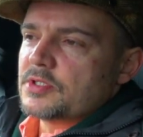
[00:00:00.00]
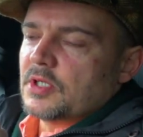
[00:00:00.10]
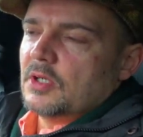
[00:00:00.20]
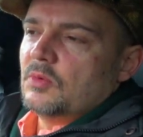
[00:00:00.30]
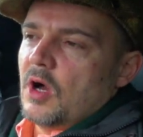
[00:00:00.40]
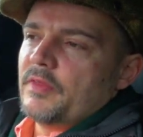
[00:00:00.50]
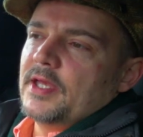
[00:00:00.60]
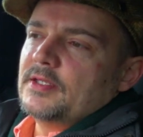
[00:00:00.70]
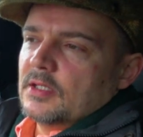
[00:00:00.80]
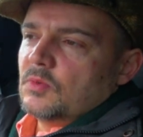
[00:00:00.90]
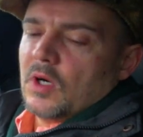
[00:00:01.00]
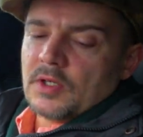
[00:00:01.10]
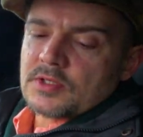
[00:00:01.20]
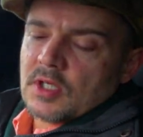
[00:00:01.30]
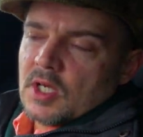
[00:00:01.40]
So what they did
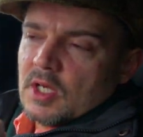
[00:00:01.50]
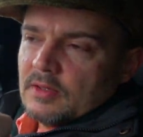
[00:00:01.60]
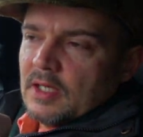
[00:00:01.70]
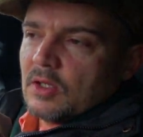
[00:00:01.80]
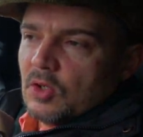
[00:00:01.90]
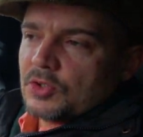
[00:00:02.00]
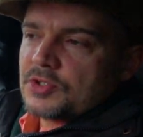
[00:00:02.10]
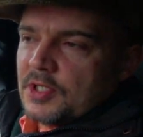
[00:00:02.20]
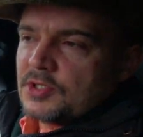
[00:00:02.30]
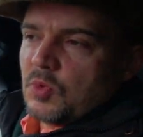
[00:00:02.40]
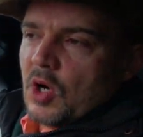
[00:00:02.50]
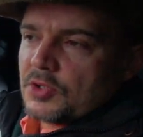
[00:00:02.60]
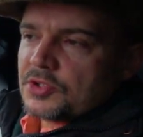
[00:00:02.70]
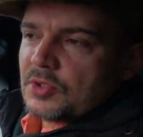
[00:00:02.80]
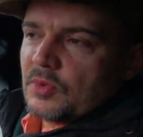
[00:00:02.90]
was they launched this
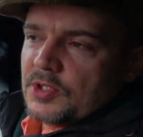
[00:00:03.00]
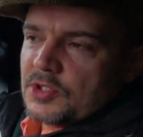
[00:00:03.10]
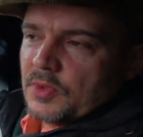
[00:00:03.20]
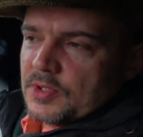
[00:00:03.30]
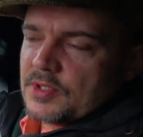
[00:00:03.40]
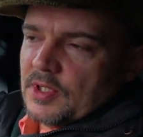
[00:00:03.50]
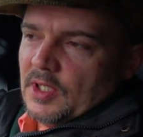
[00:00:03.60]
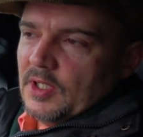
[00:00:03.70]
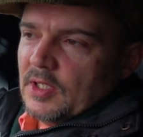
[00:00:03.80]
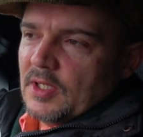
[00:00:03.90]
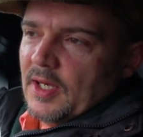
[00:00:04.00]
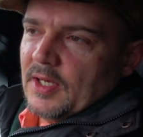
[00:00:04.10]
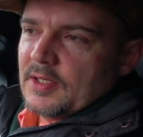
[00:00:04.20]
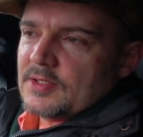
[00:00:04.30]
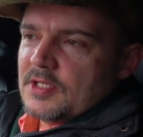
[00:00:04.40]
watch, which was the
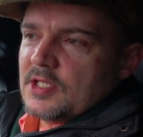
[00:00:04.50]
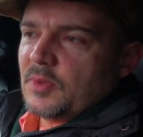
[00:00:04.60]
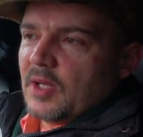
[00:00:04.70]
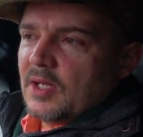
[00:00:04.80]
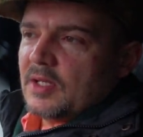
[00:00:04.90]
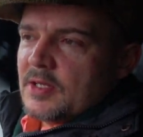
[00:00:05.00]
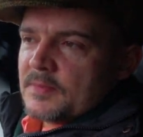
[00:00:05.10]
uh, Sea Dweller